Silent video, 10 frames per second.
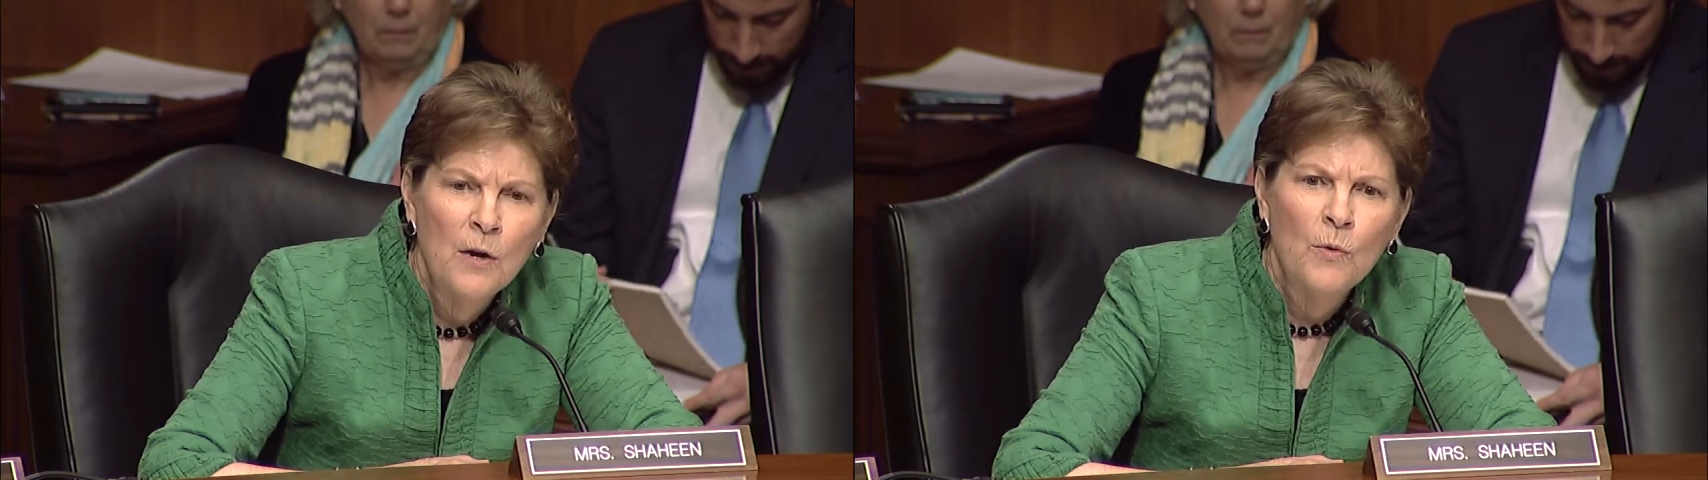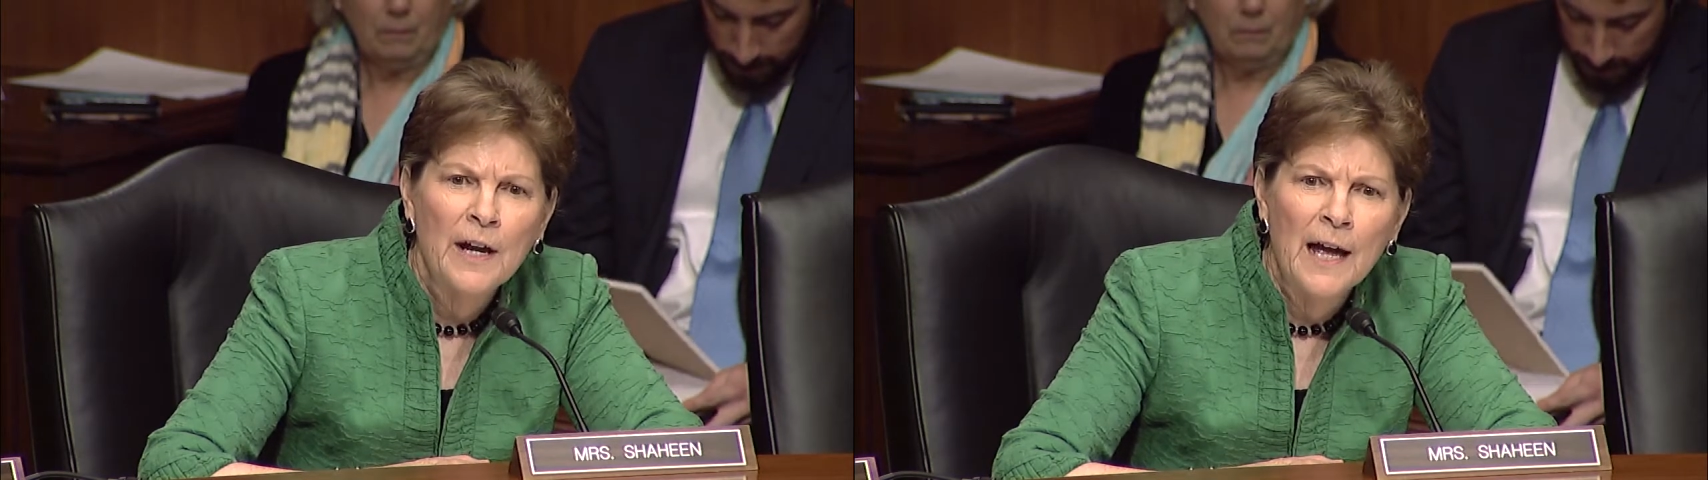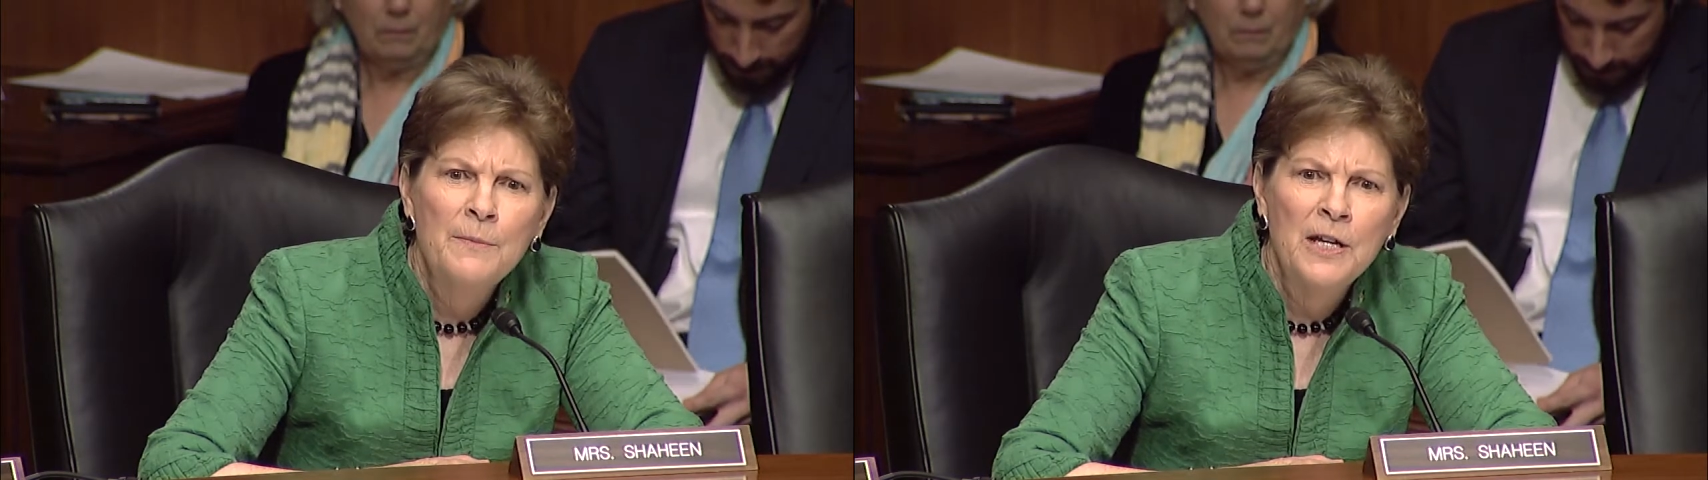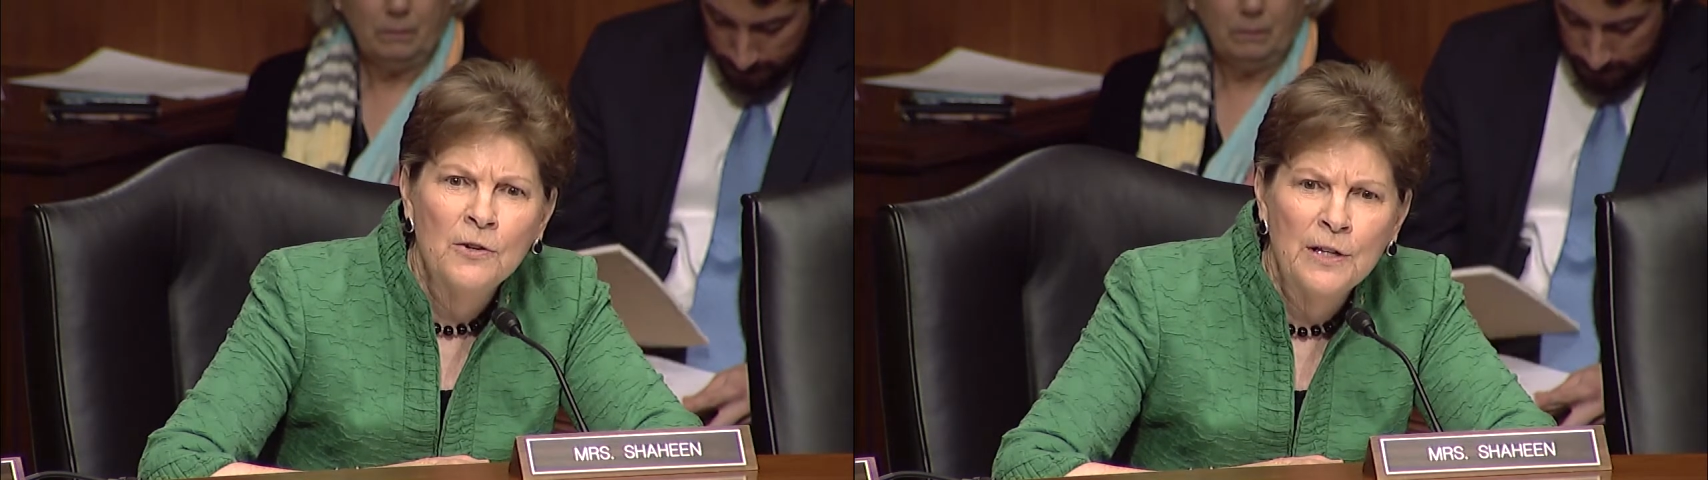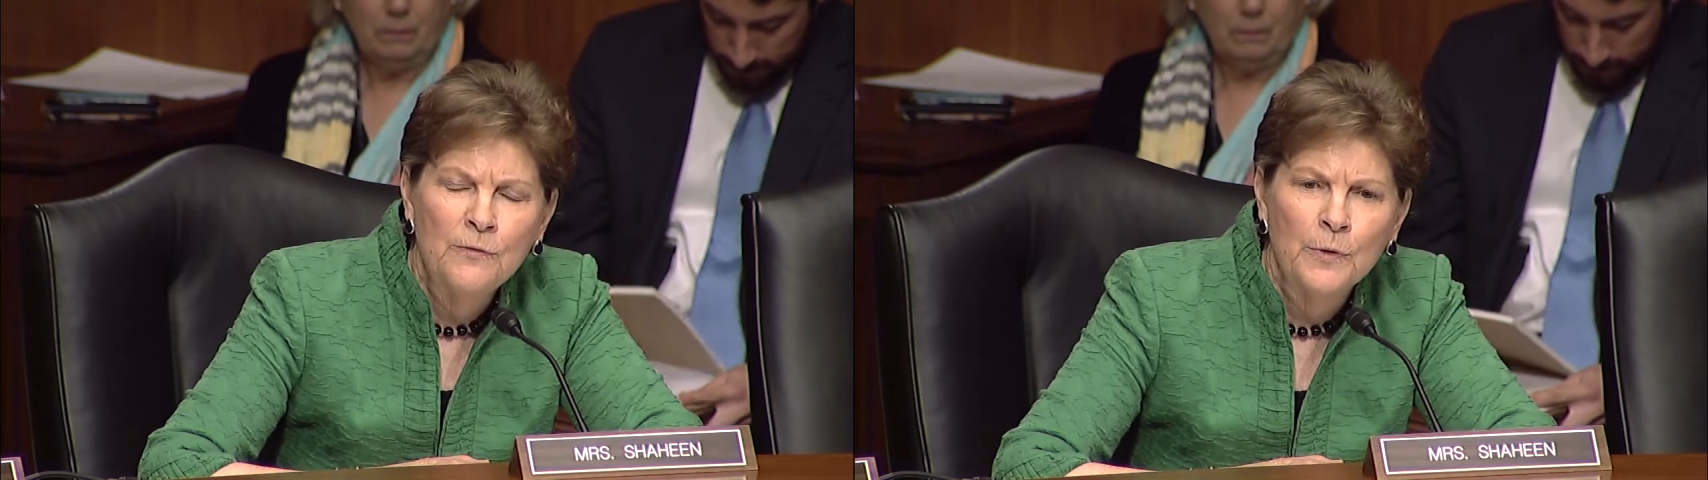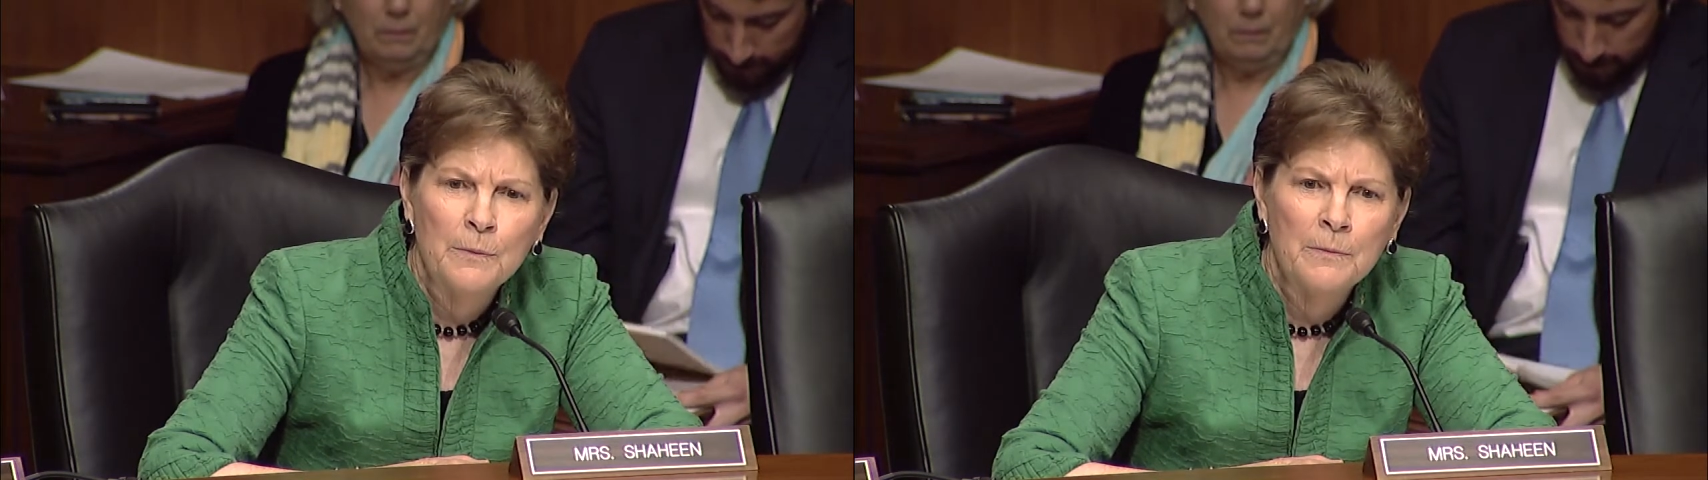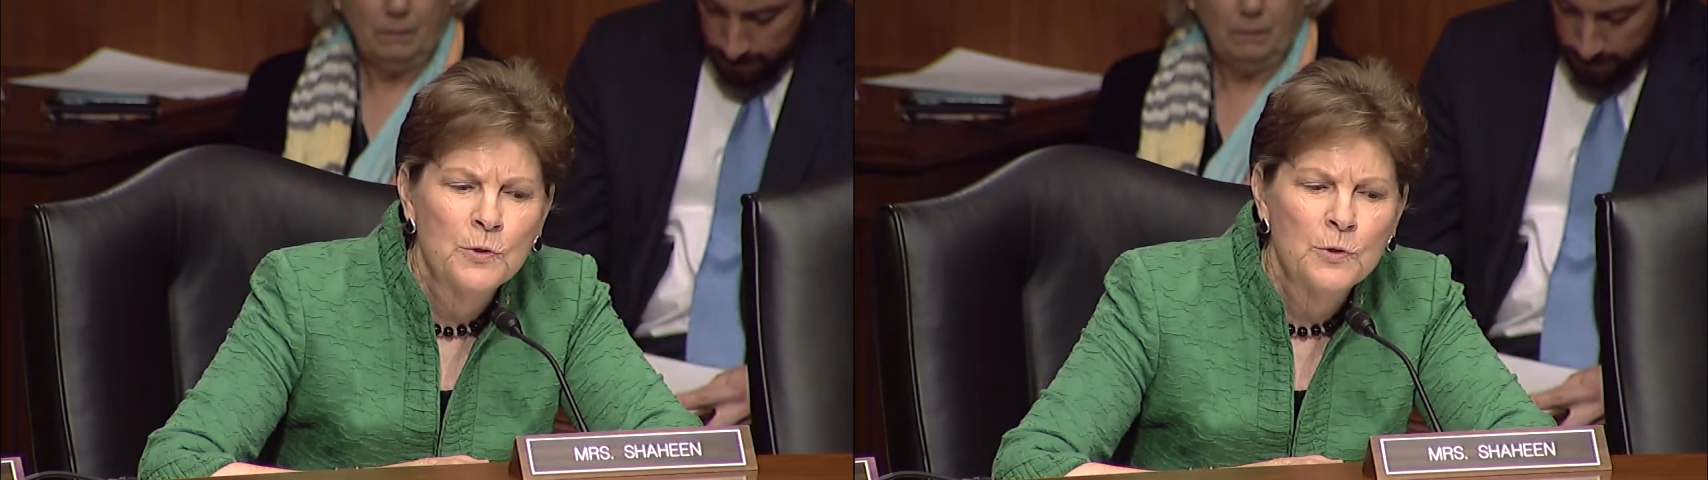What I'm hearing from